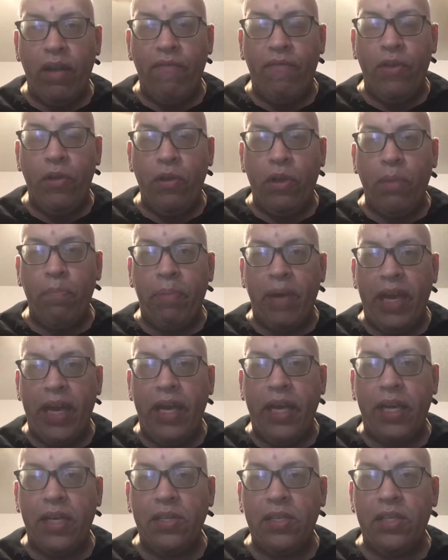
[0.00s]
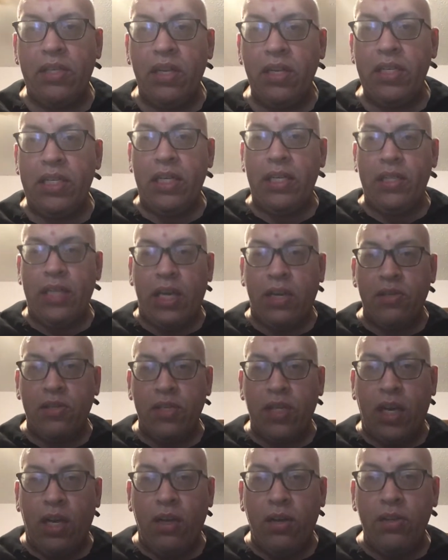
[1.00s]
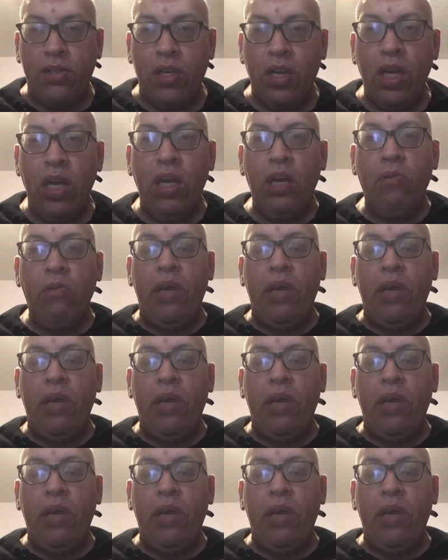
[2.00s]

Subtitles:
if you can pay us $10,000,